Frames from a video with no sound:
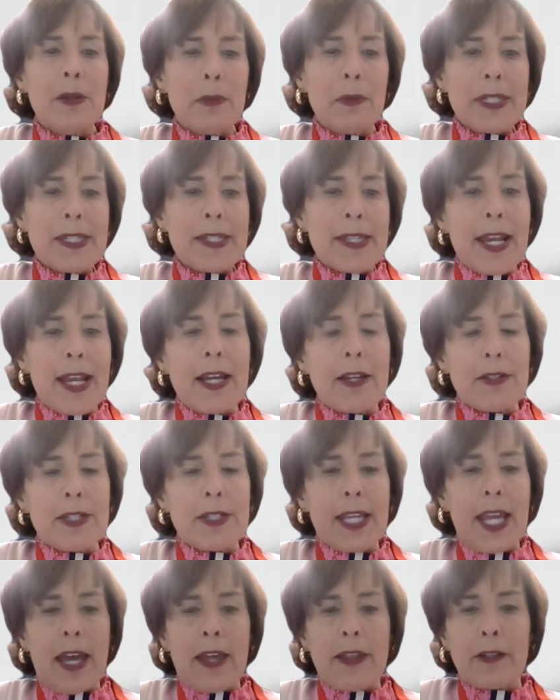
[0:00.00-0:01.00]
So we set out
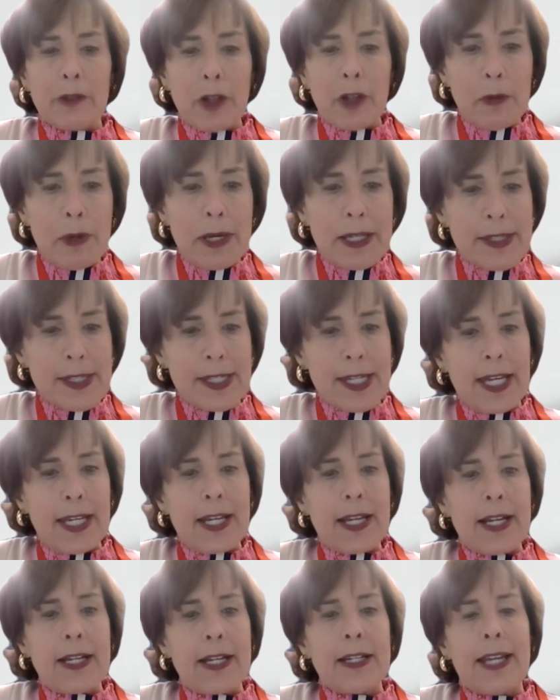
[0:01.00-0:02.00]
to gather robust
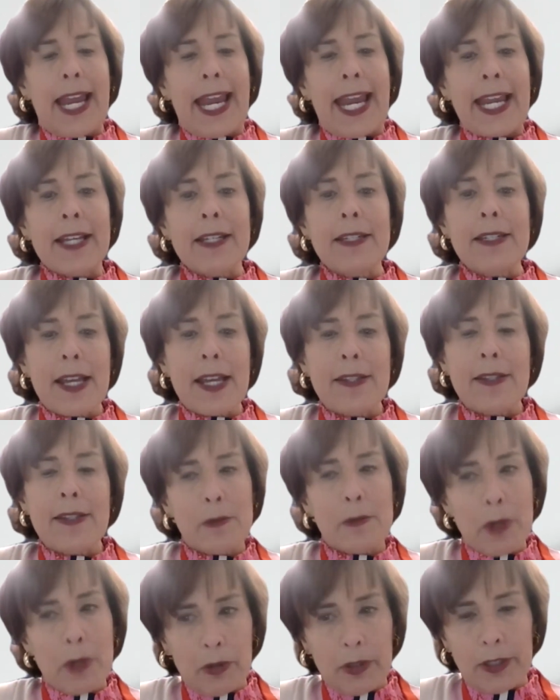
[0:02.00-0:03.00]
data and
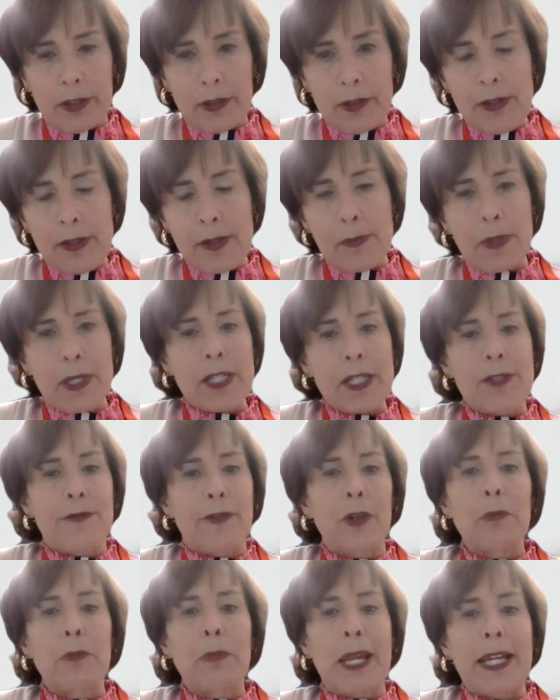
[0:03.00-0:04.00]
testimonials, because
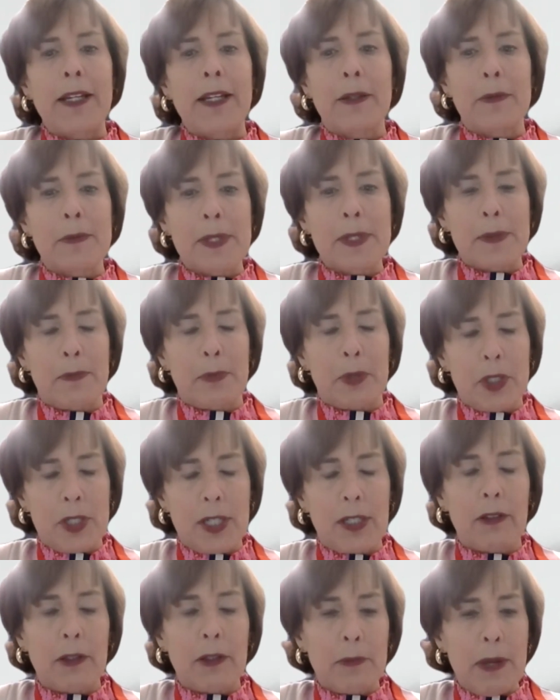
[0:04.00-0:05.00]
verbatims,
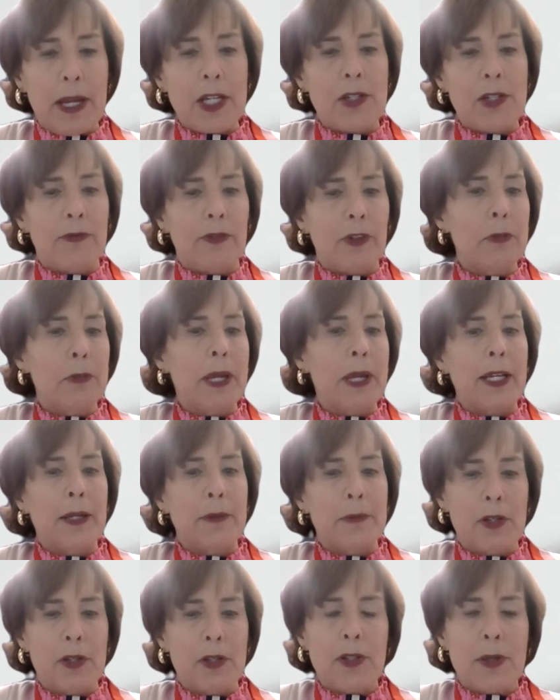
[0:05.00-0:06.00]
particularly patient
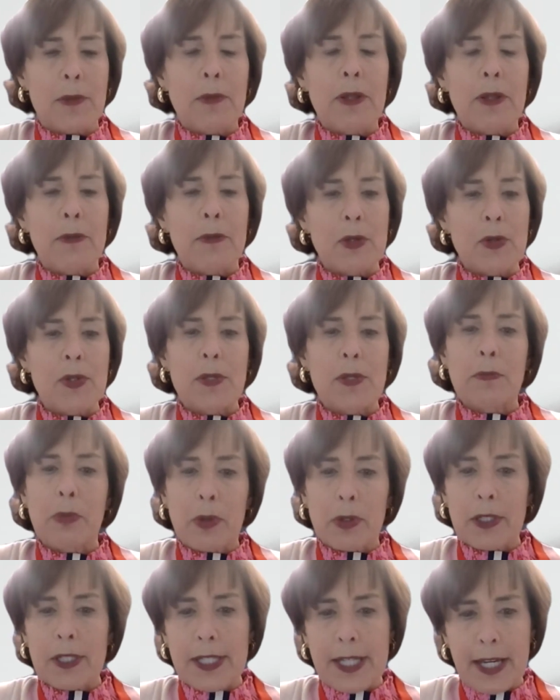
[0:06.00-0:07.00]
verbatims, are some of the most
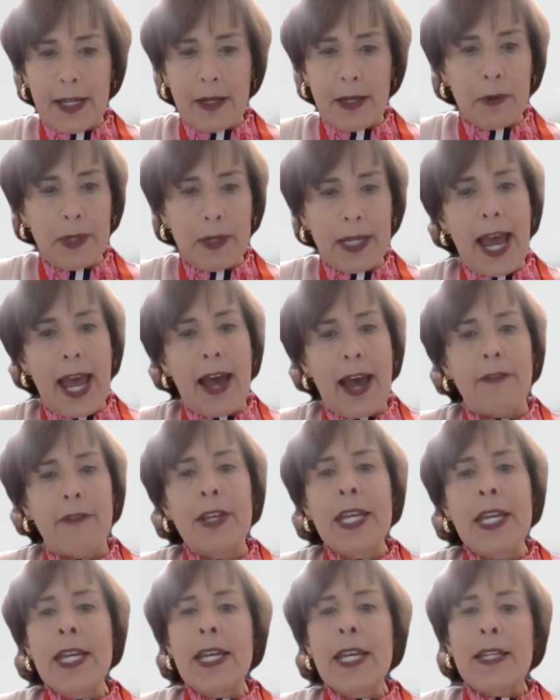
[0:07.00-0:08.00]
important data we have,
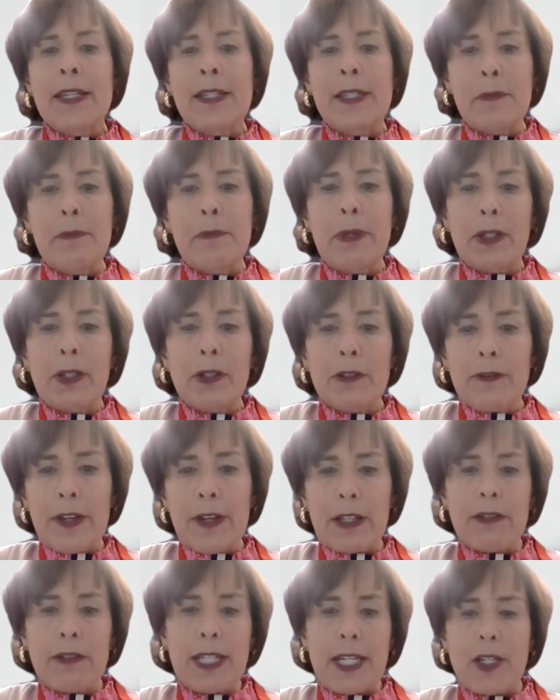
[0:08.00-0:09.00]
to build a
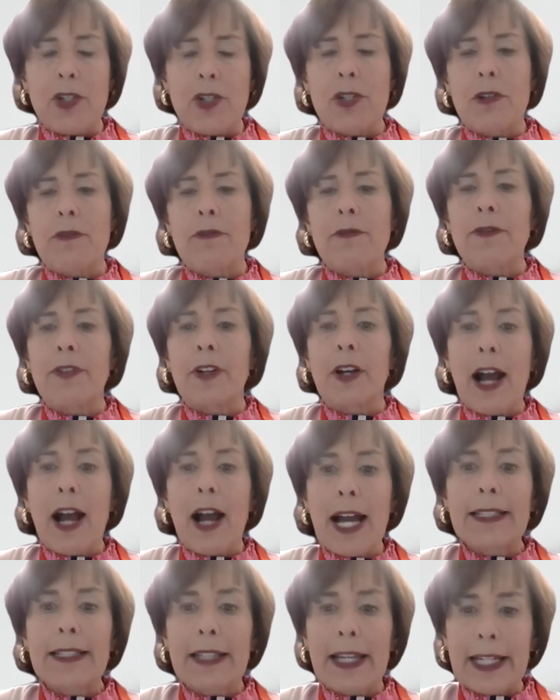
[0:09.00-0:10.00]
foundation for
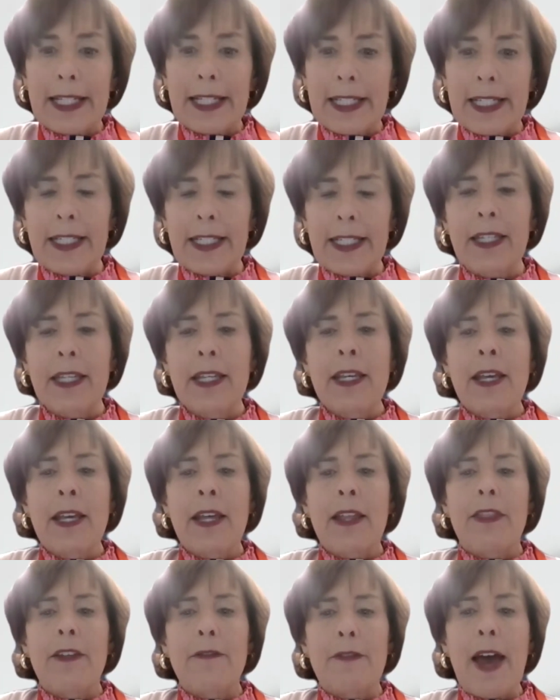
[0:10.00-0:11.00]
highlighting
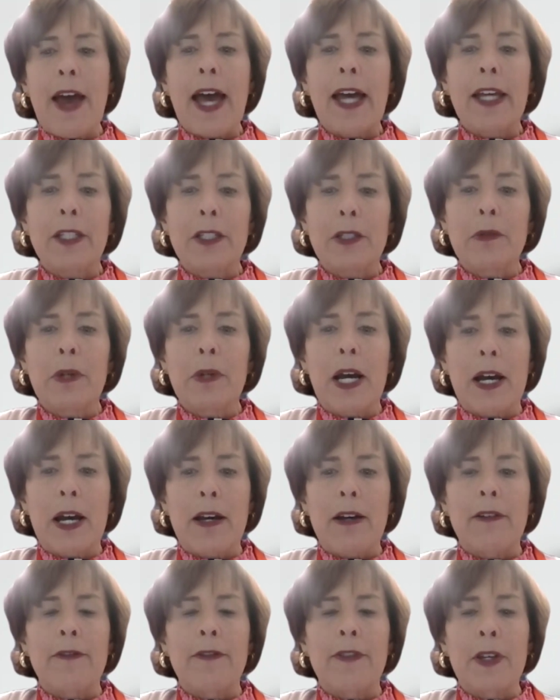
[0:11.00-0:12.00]
the value
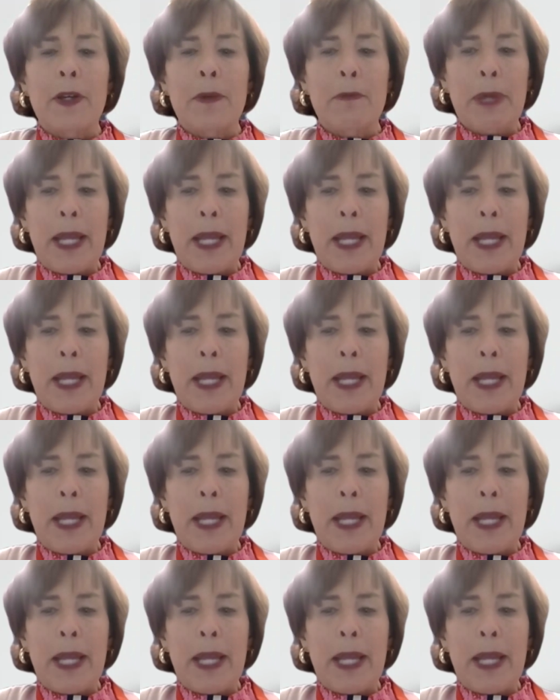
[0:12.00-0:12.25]
of